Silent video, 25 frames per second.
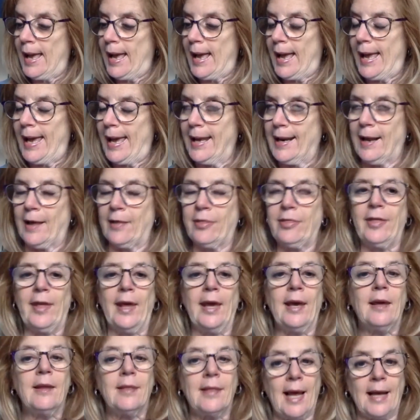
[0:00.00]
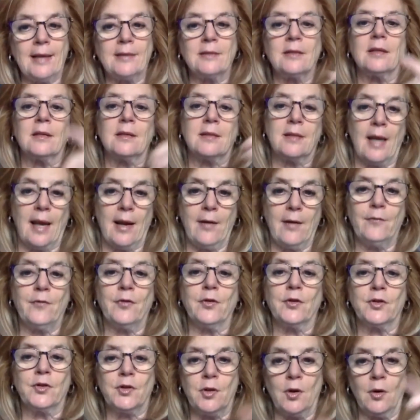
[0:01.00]
And I think that's the same
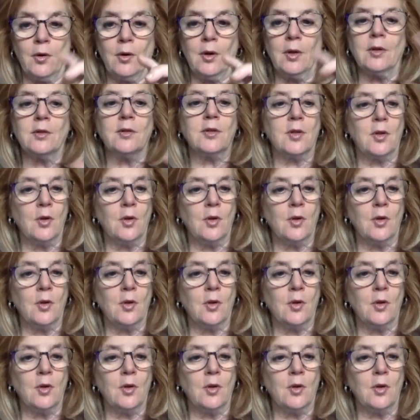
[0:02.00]
for students